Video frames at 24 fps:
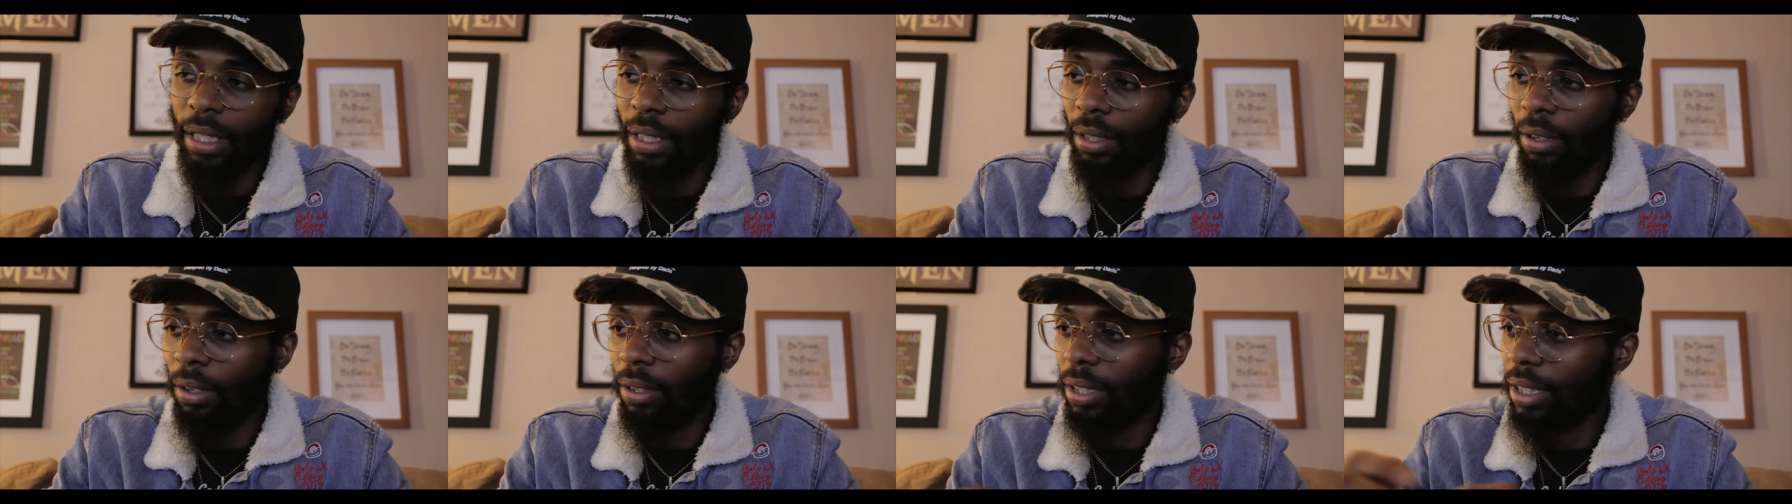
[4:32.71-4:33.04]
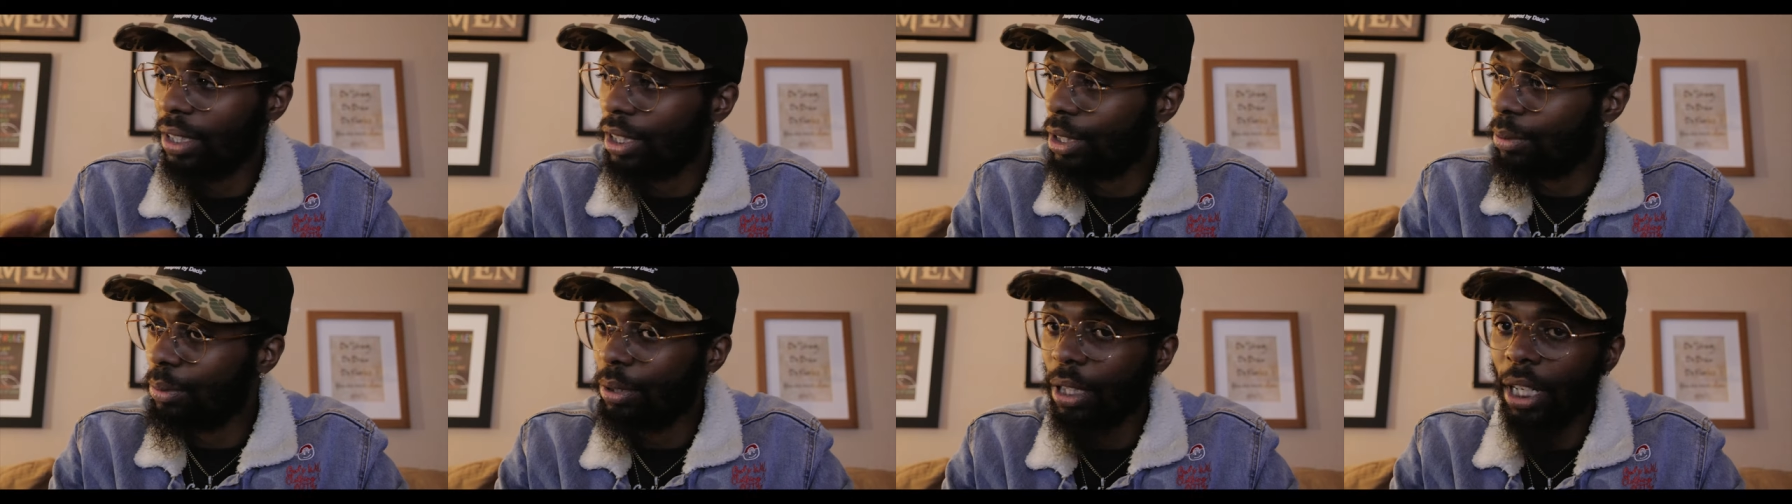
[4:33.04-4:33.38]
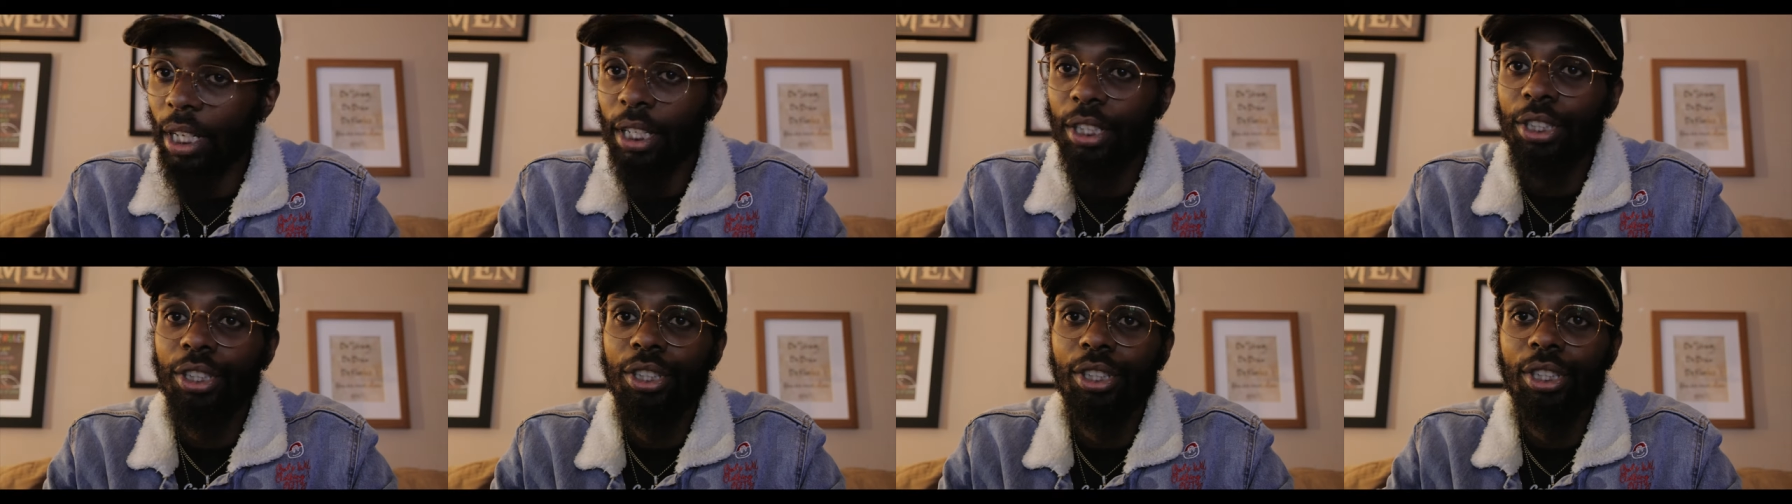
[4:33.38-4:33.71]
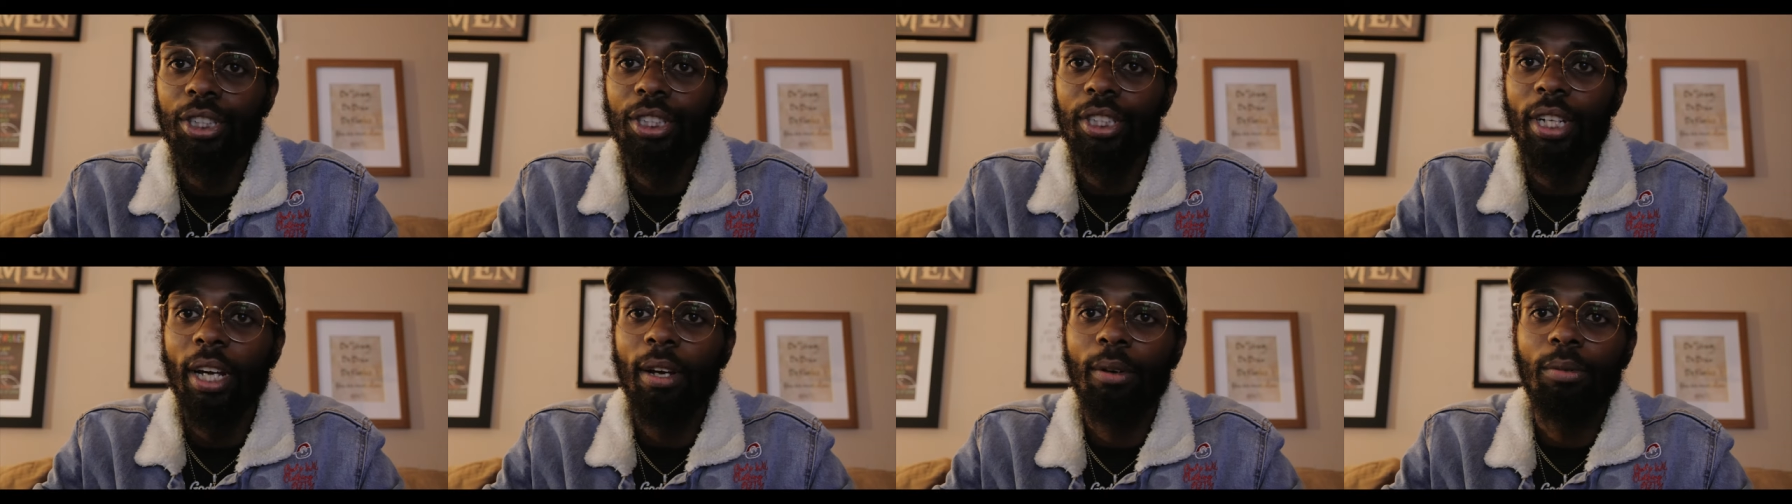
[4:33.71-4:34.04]
and all the
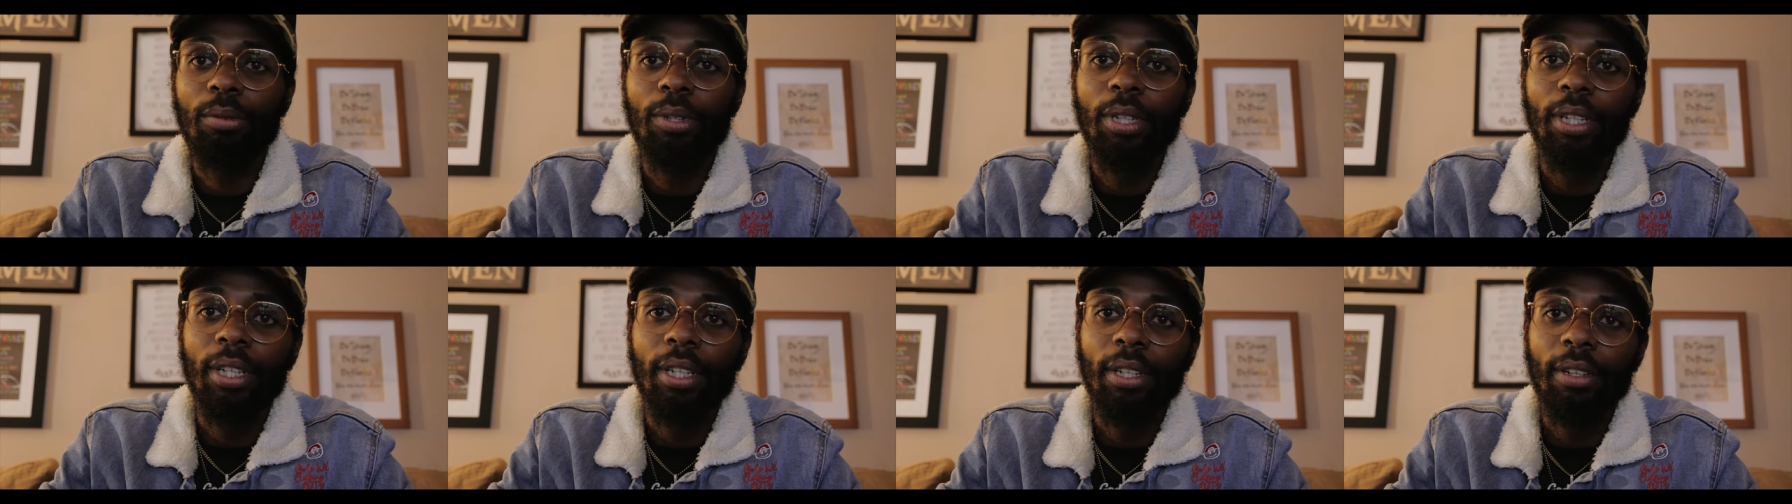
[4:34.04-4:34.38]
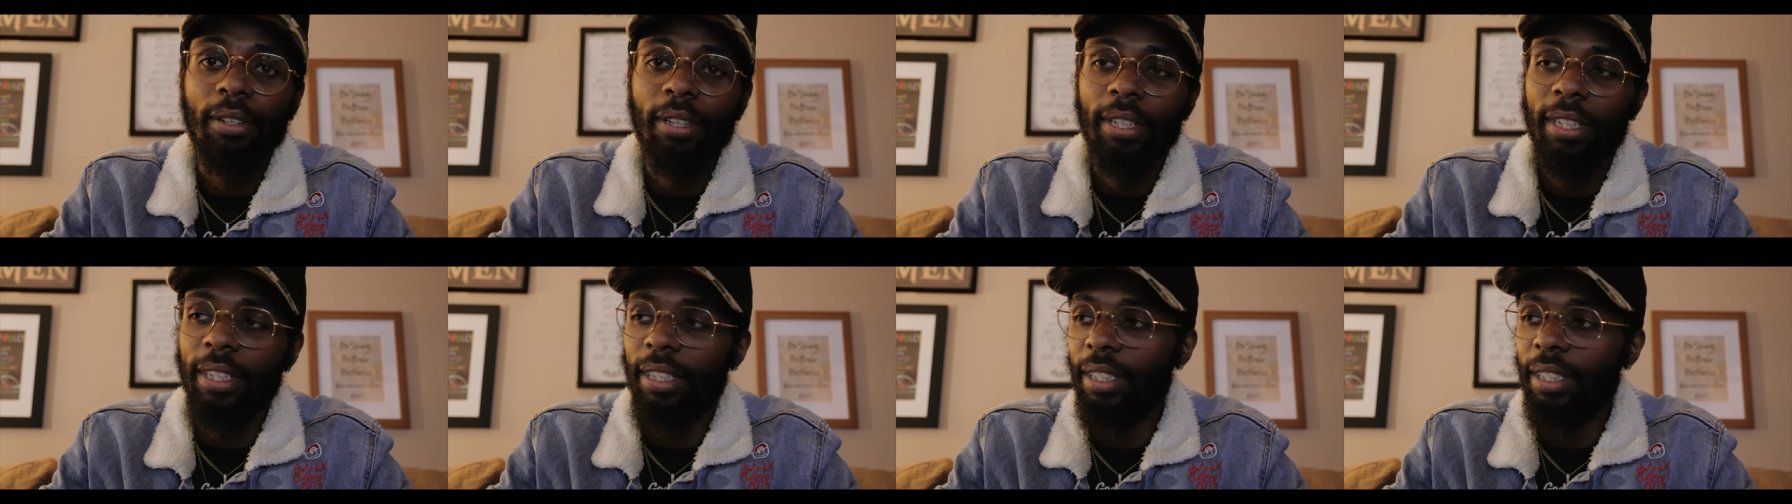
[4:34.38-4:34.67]
temptation is out there,